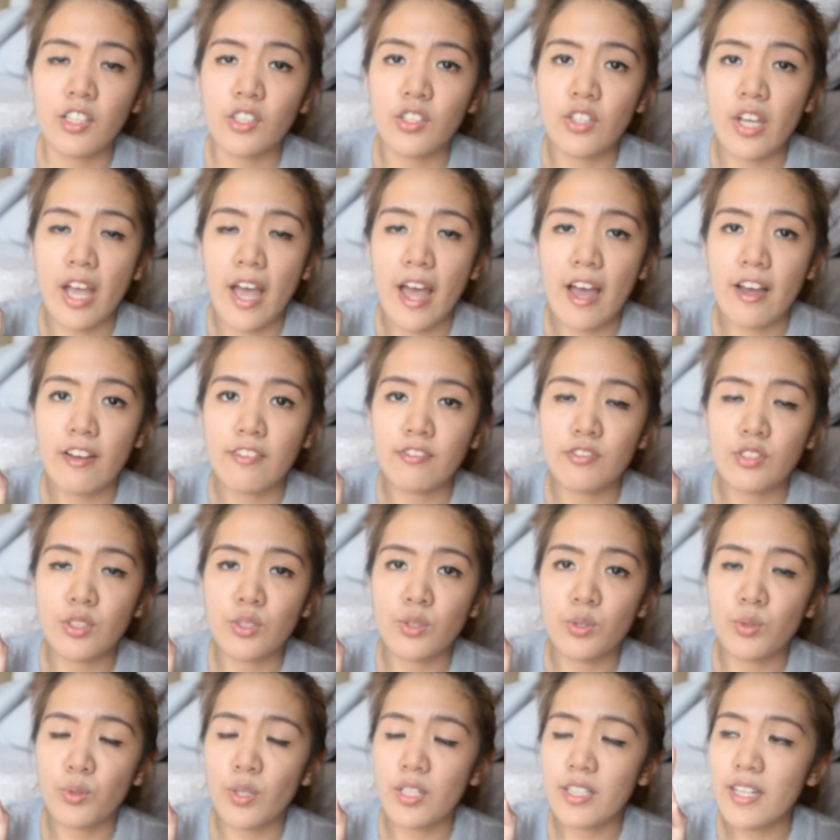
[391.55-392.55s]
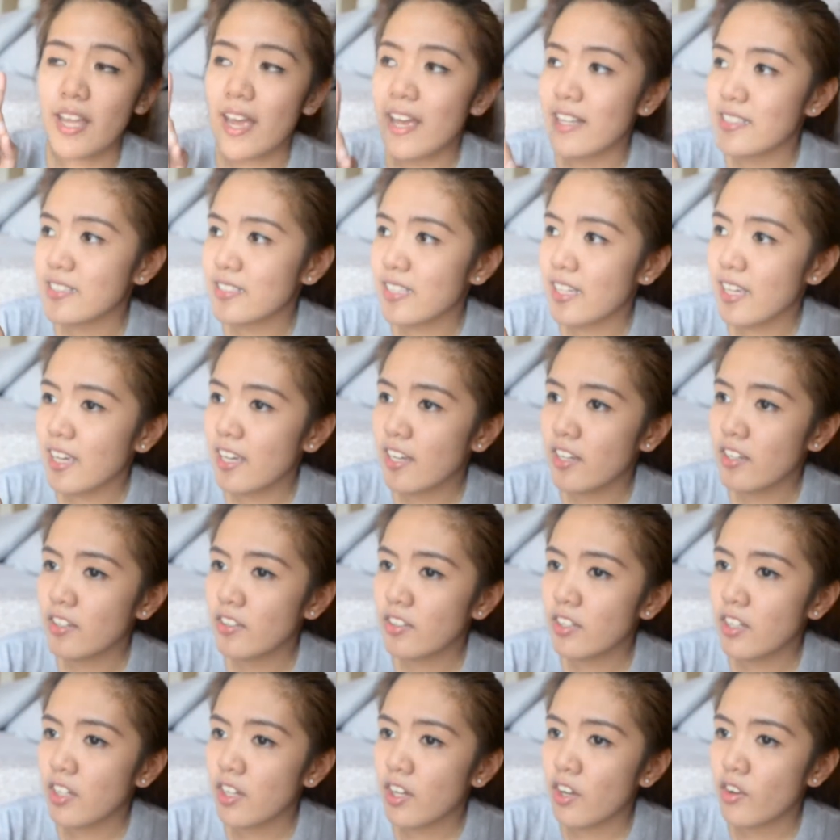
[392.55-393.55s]
You have to do an
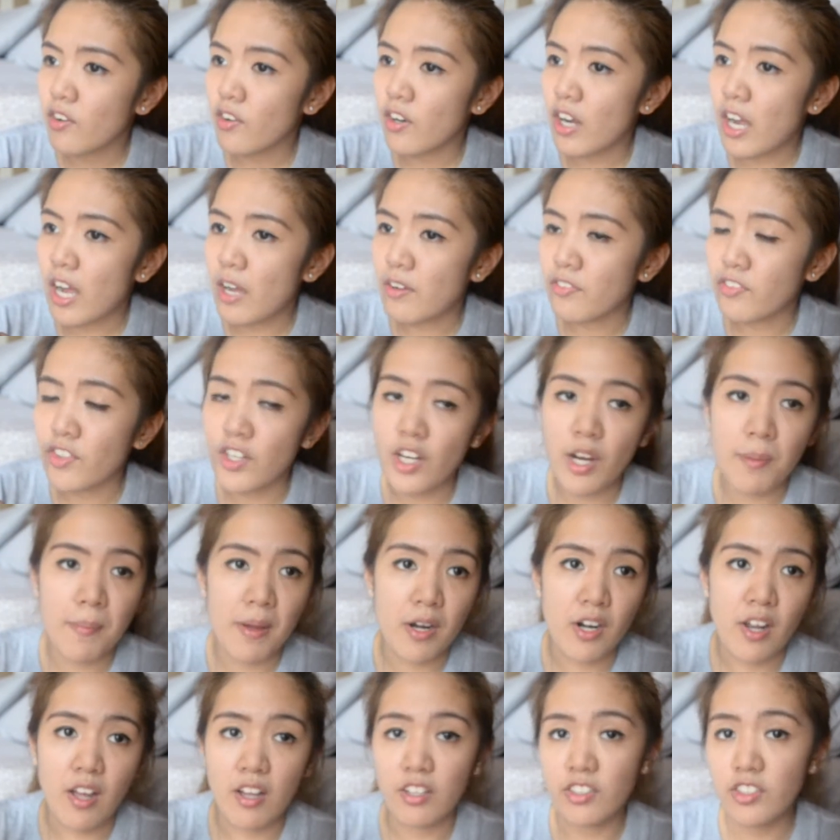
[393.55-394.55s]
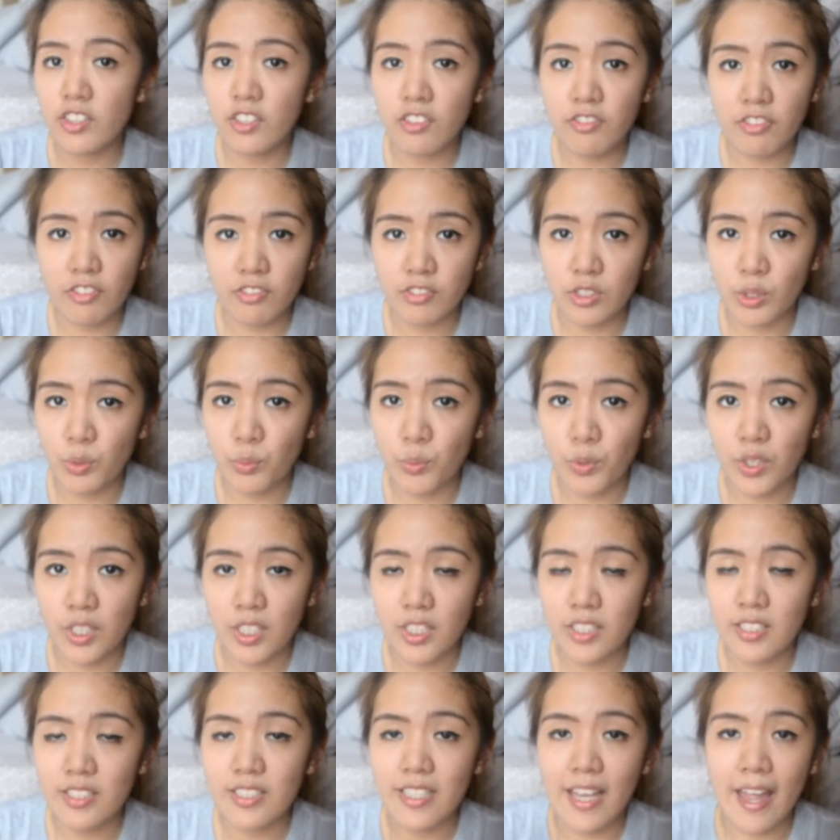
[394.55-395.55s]
essay for about 150
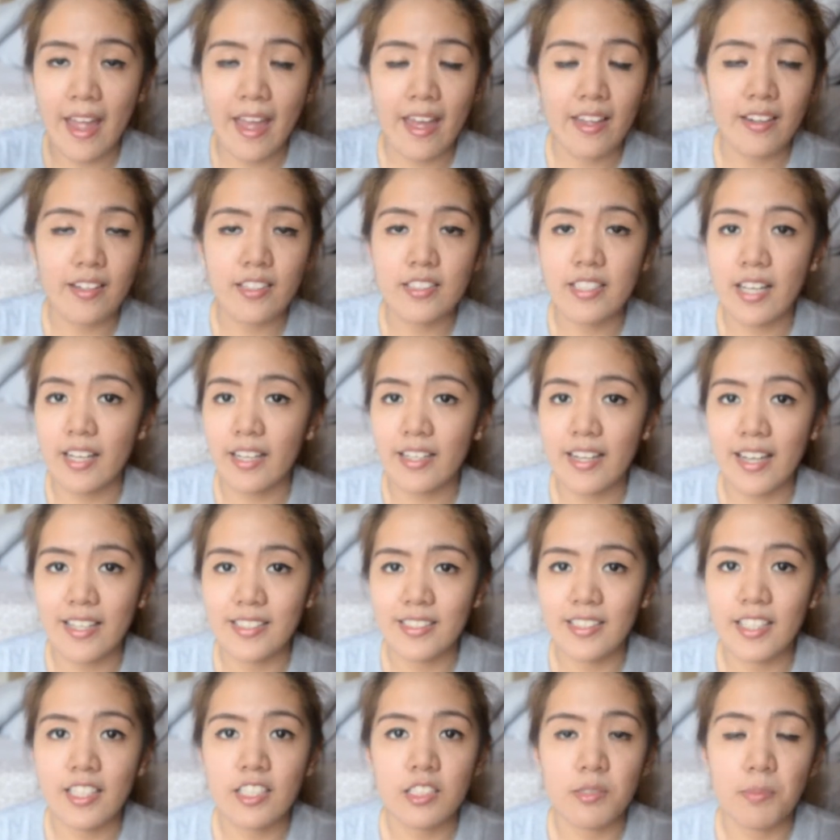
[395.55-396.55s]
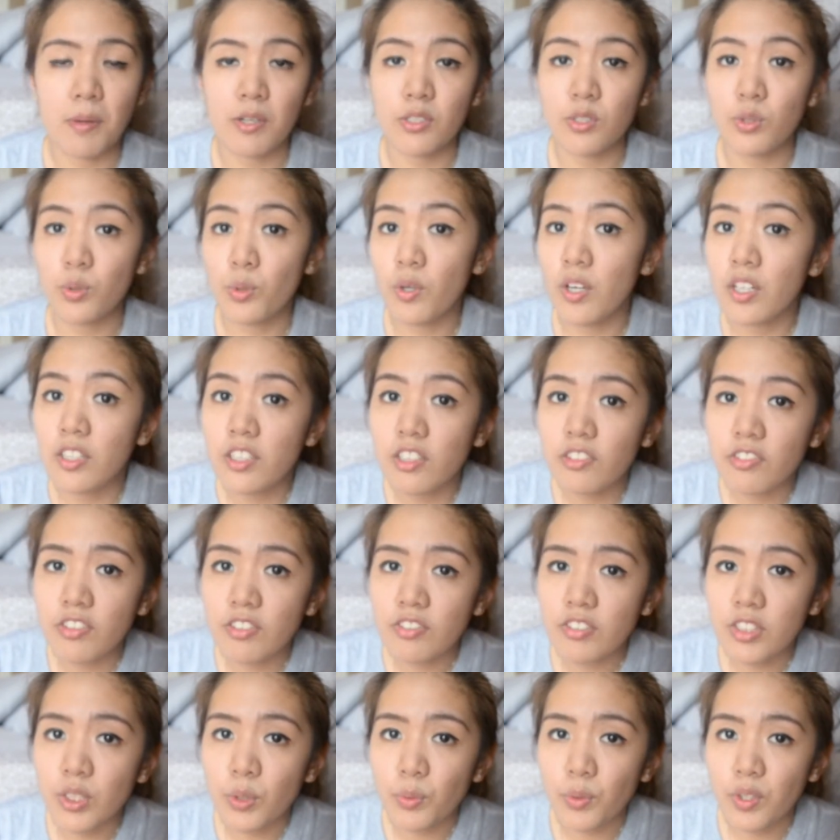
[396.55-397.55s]
words and a second essay is about
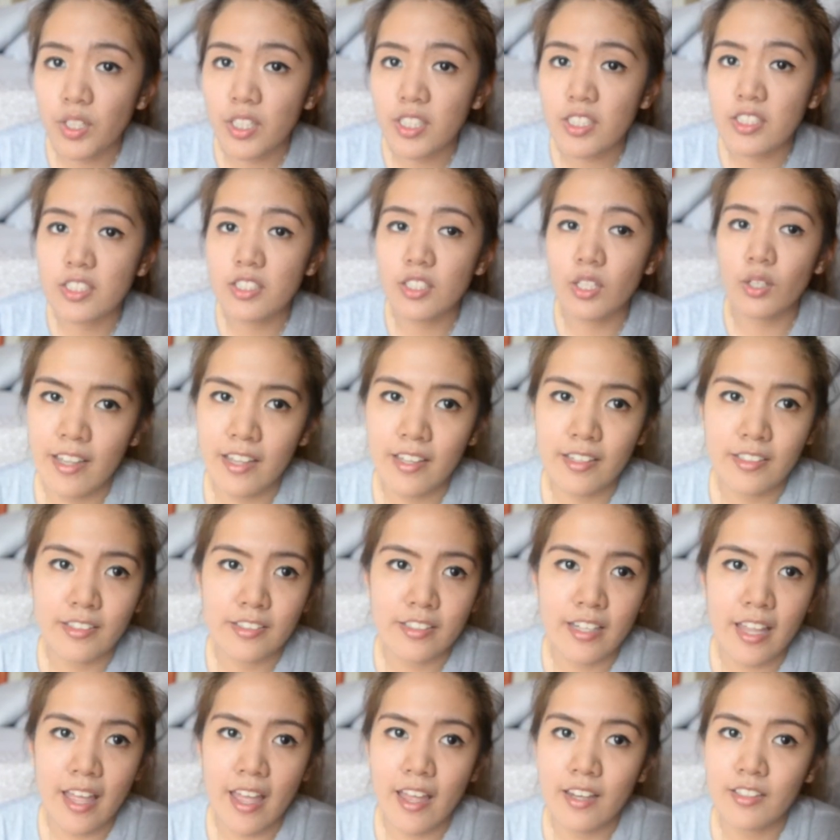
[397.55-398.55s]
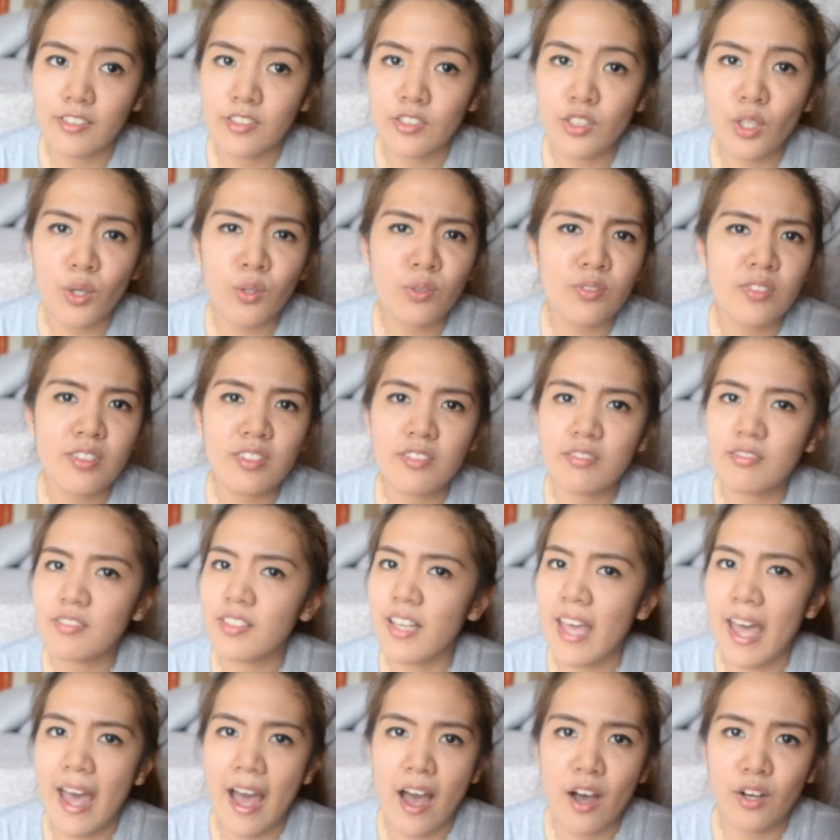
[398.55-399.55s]
250 words. And then don't
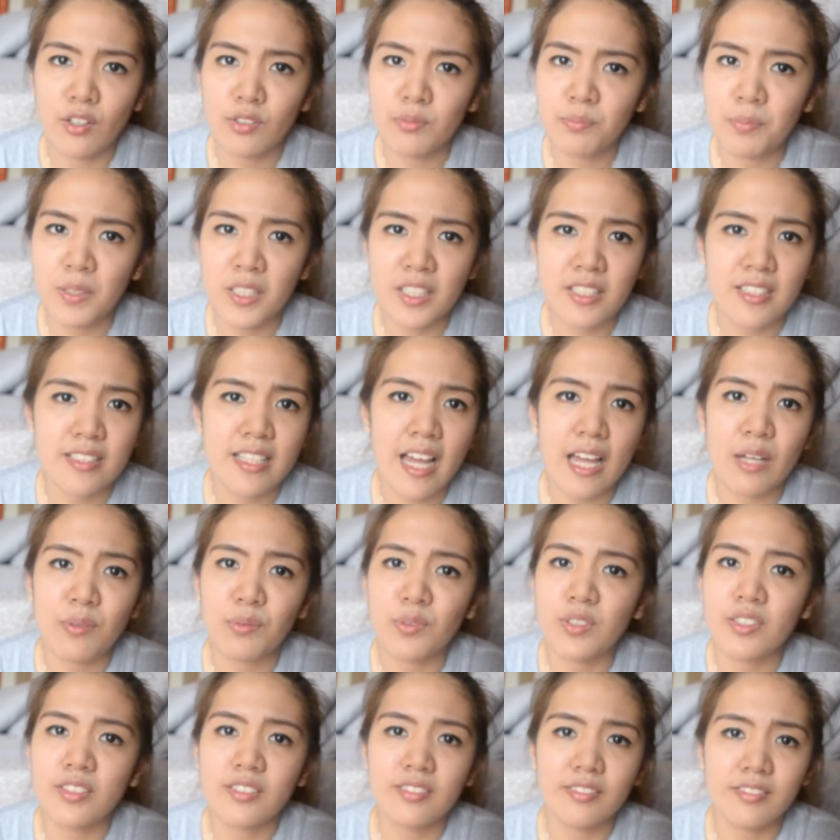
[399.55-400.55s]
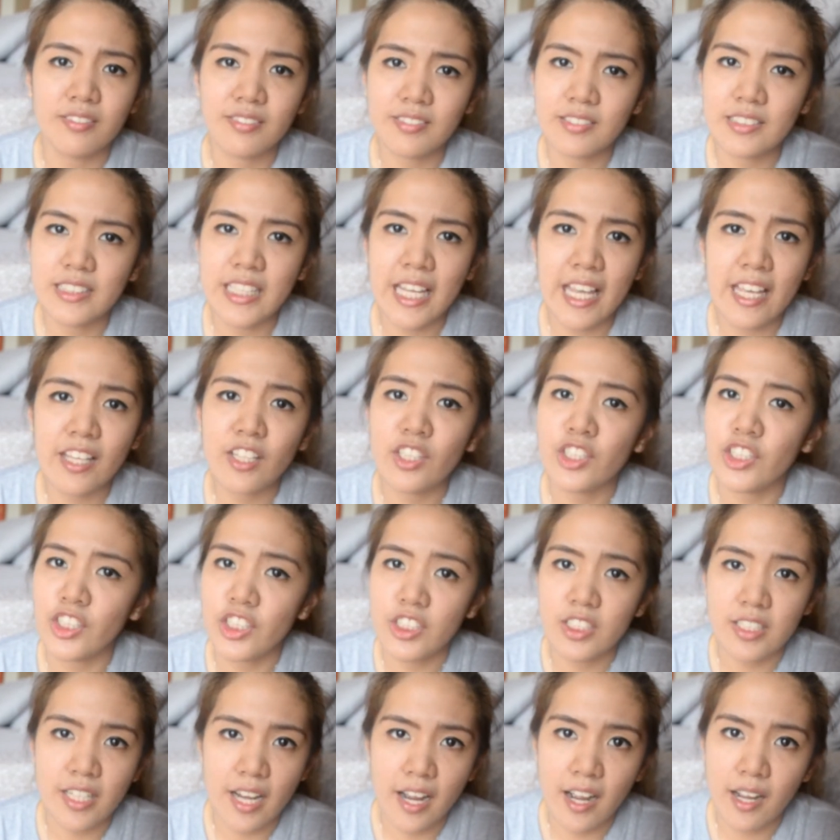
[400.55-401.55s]
count, because that will take your
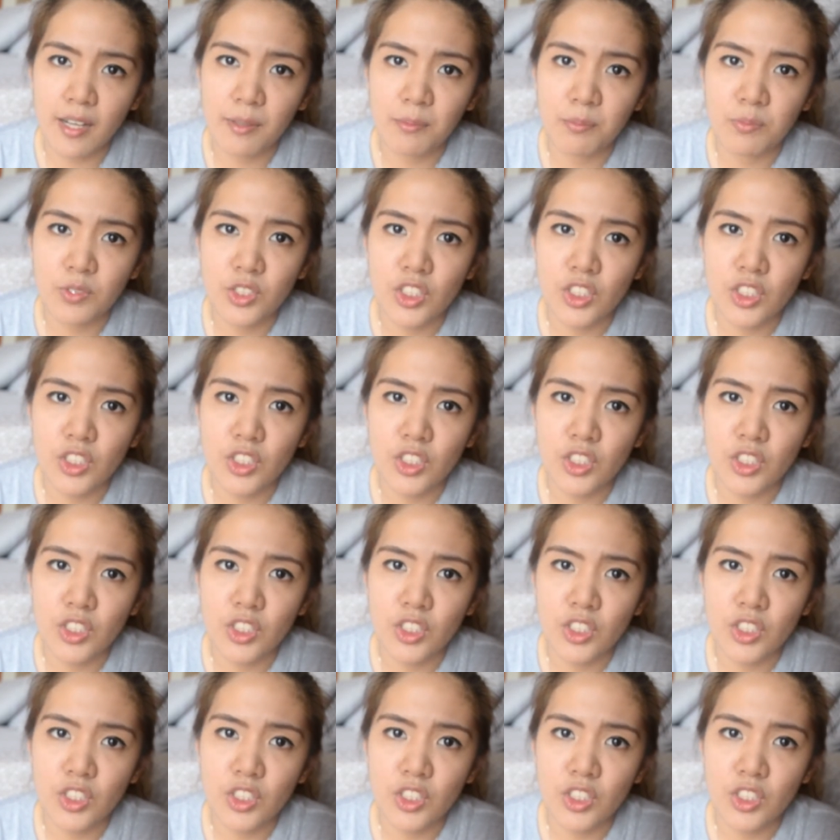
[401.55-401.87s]
time.